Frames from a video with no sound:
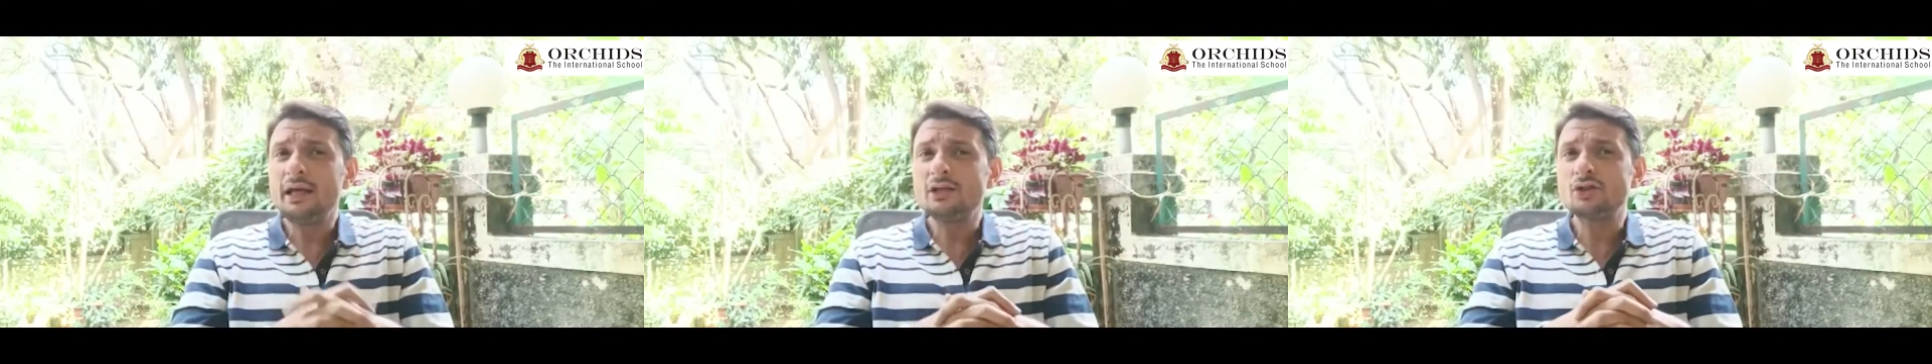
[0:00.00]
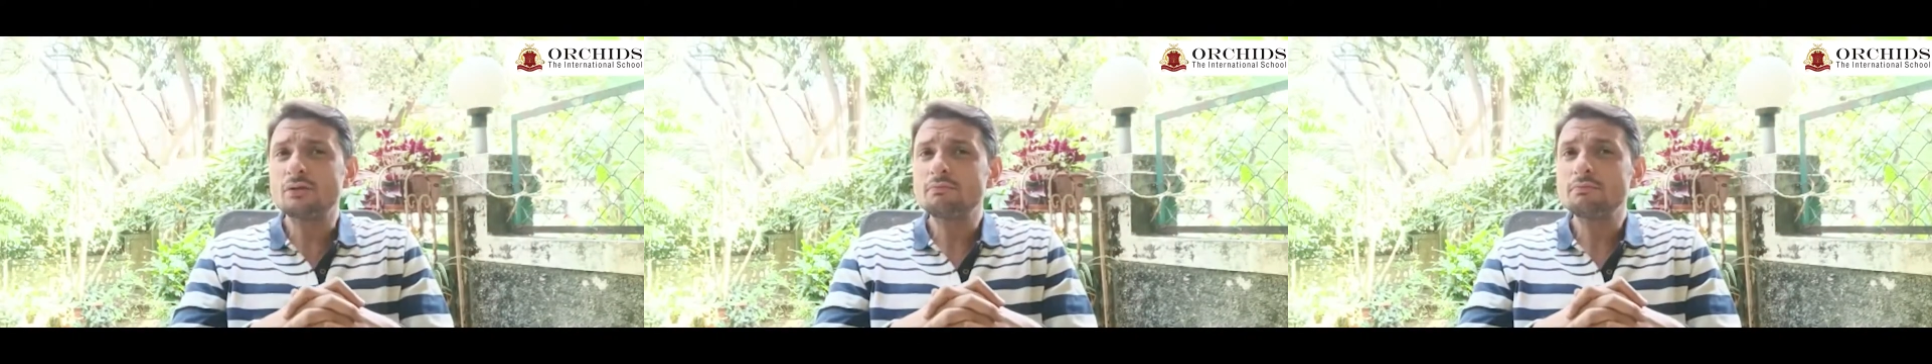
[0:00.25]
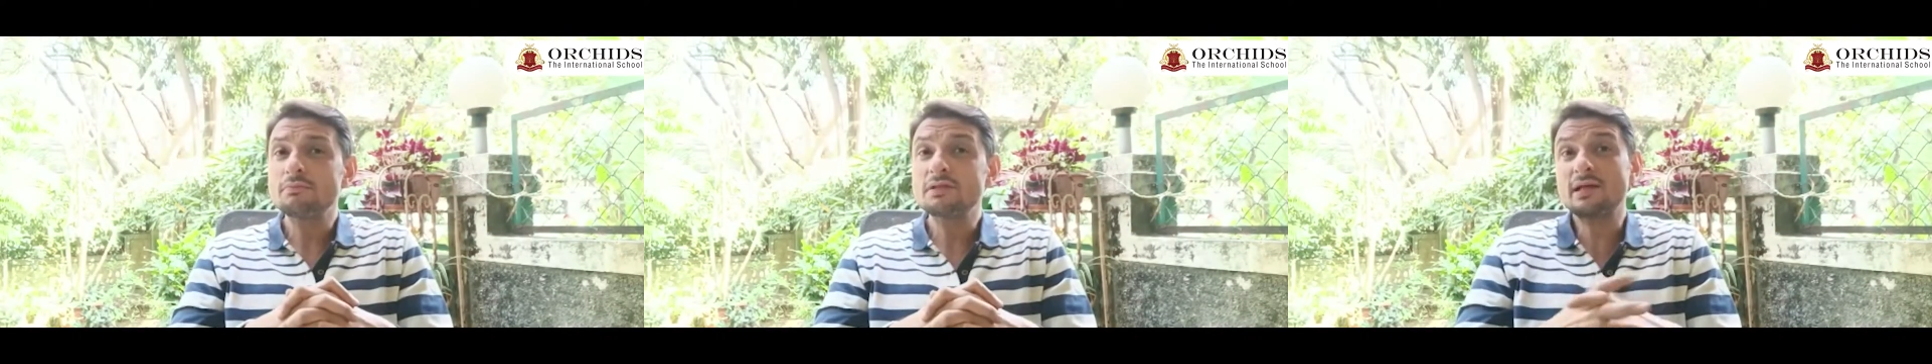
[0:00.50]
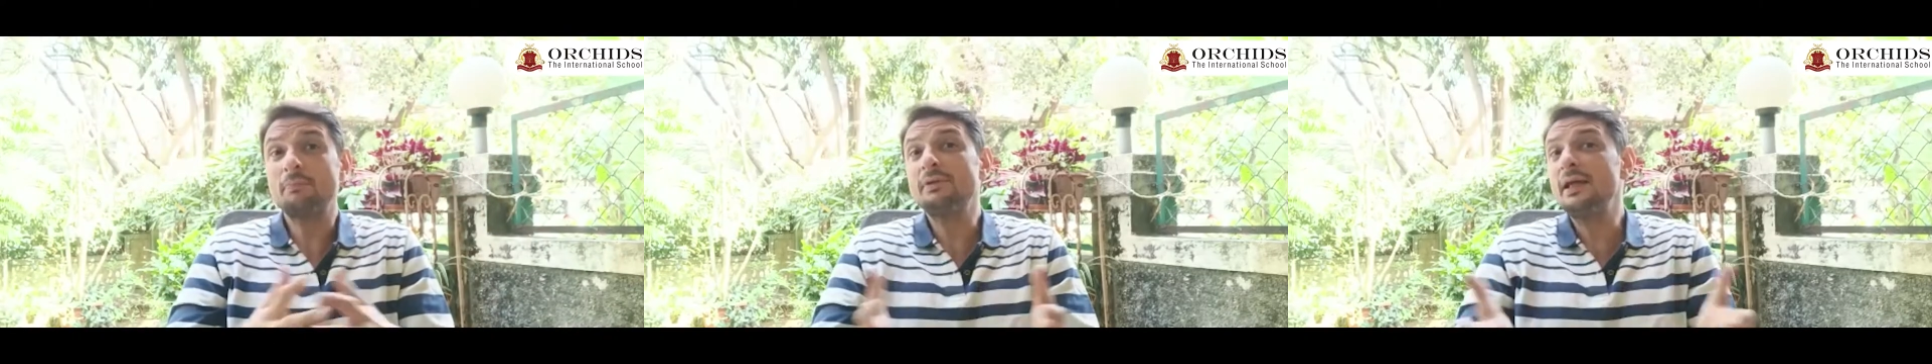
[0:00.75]
age.
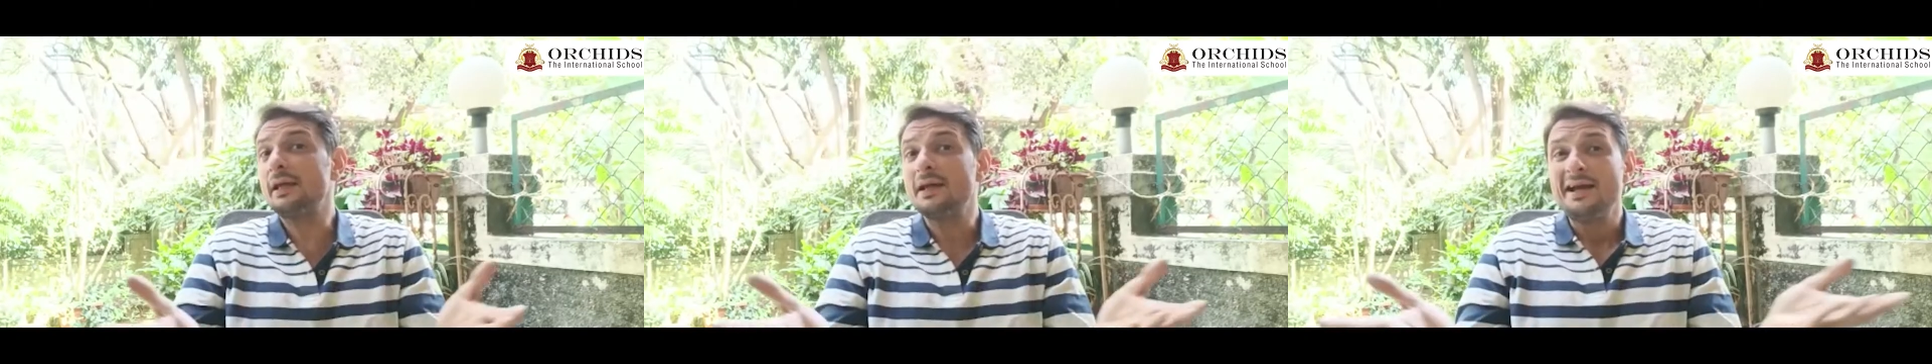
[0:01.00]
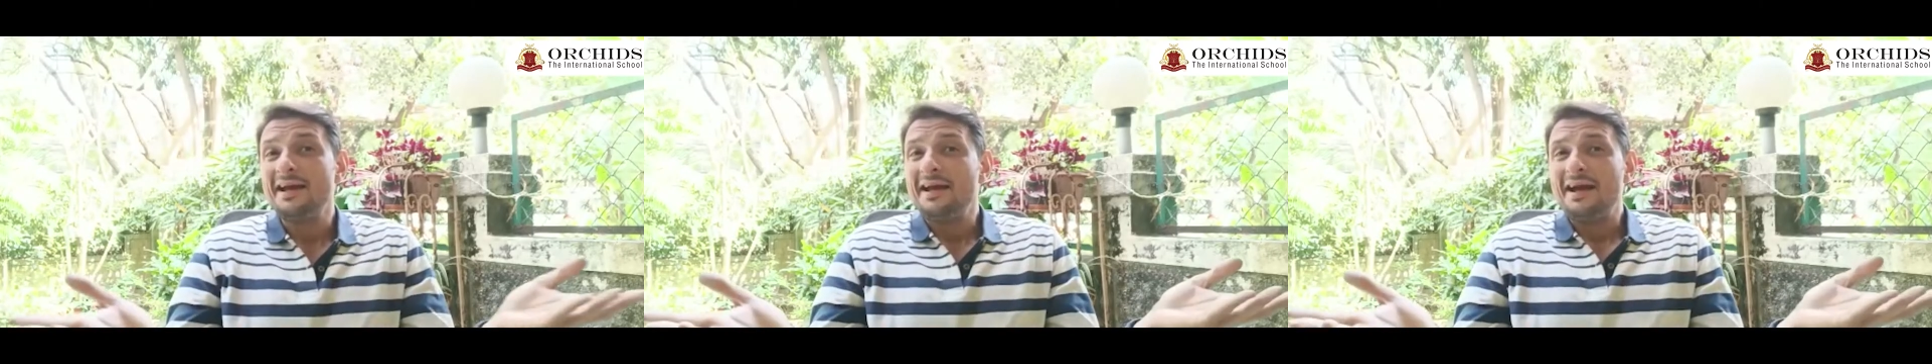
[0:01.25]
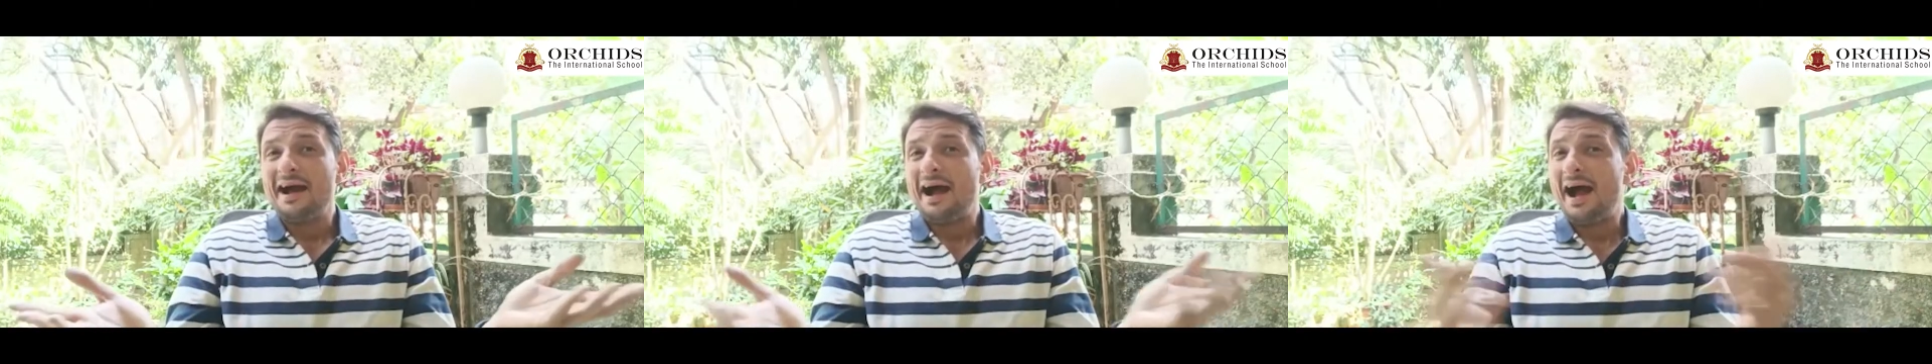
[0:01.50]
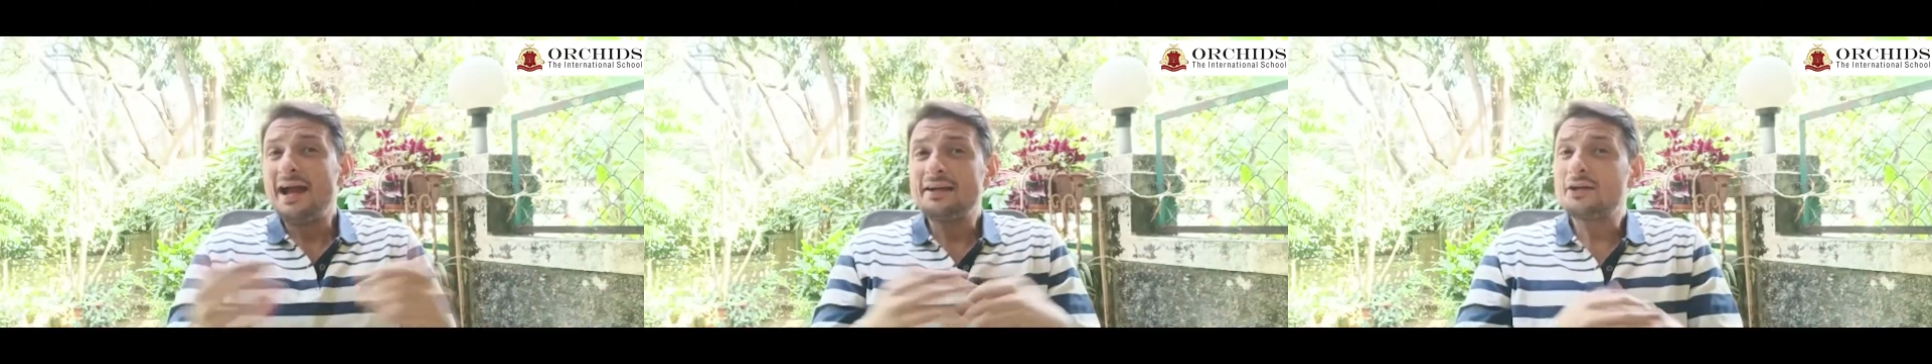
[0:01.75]
Something
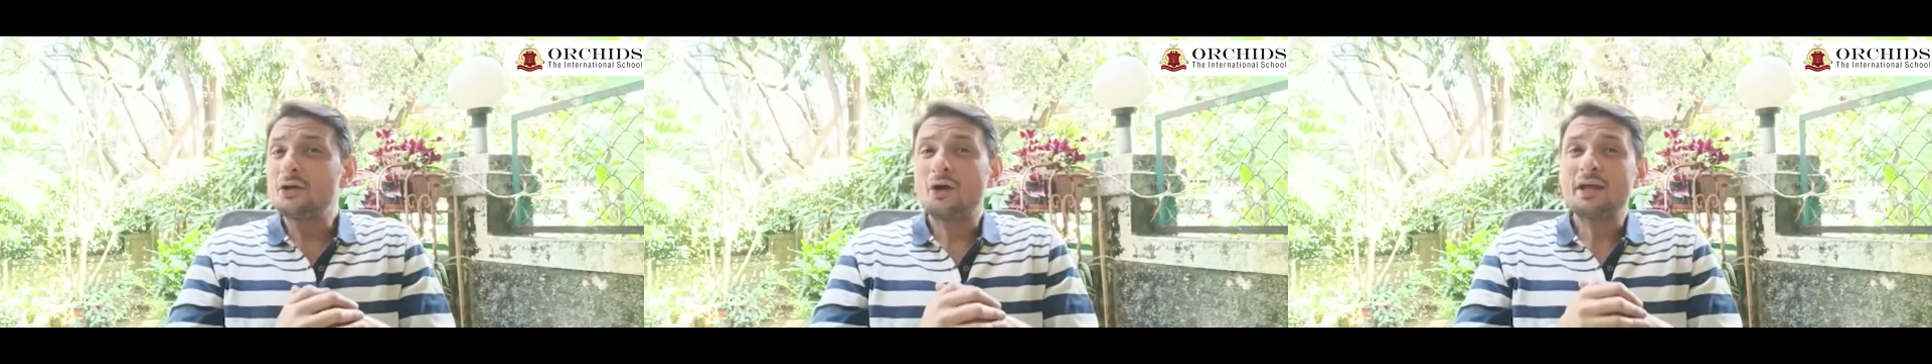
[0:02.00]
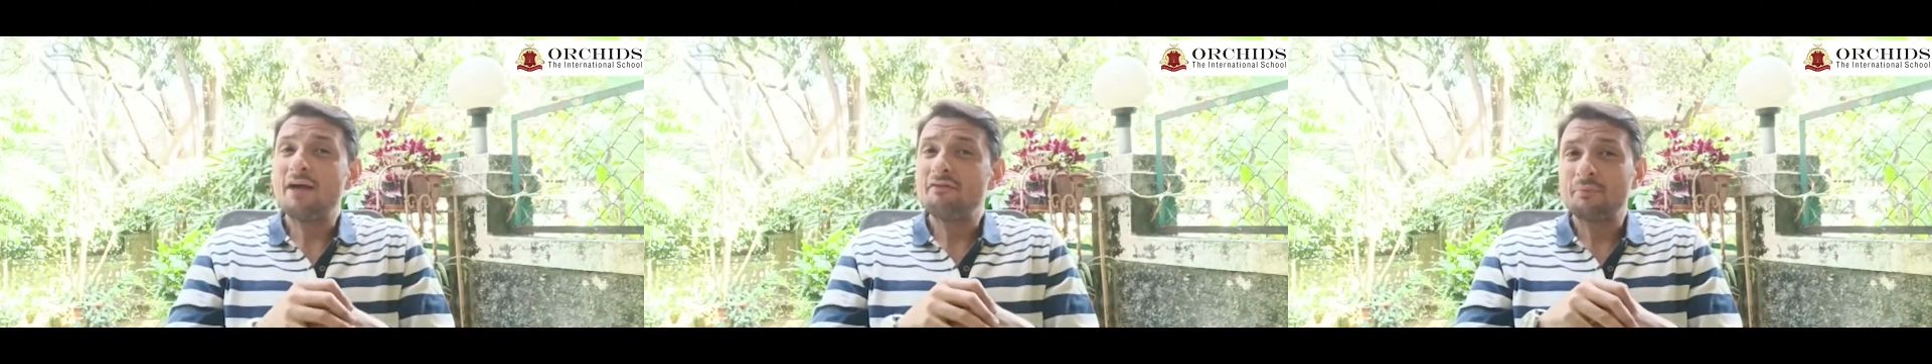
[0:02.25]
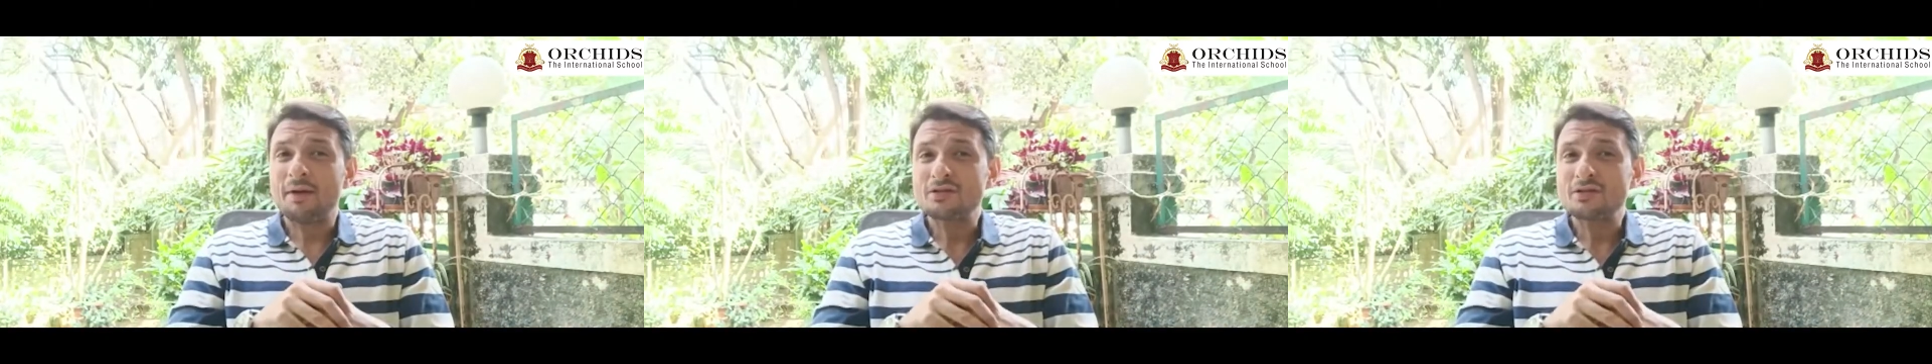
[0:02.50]
I did not have in